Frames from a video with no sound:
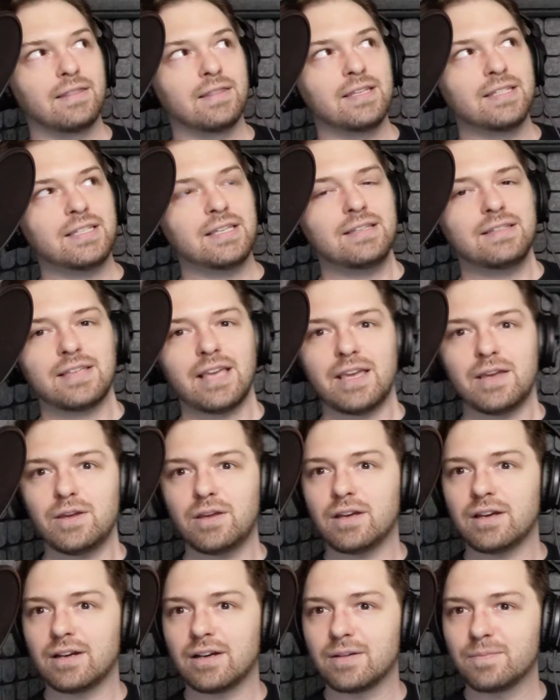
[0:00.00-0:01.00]
This is
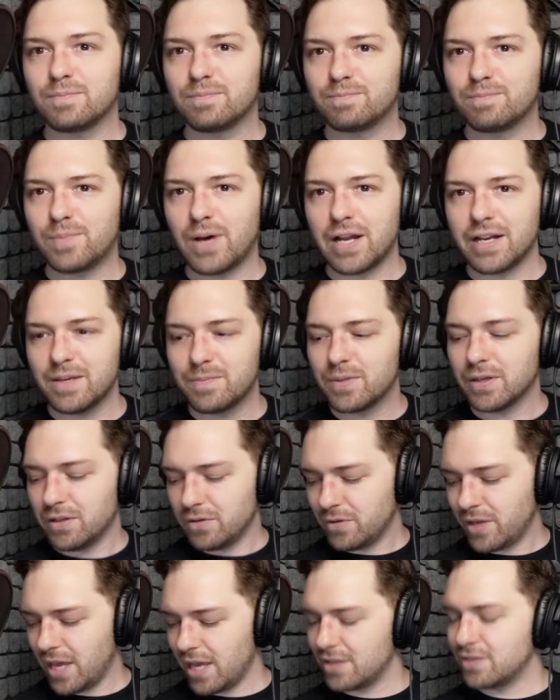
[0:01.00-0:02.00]
a body
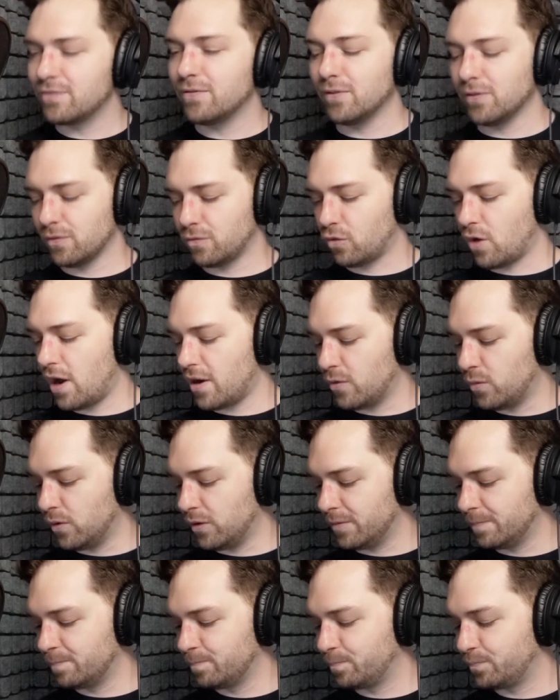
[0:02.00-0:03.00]
pillowcase full of rock
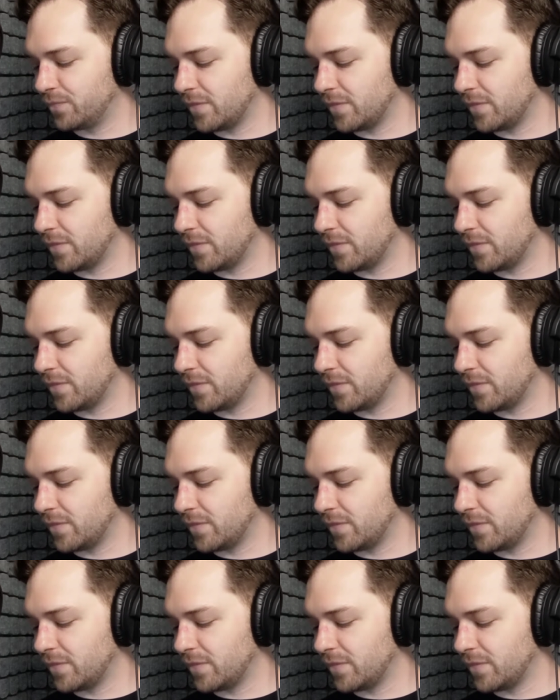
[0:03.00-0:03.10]
wool.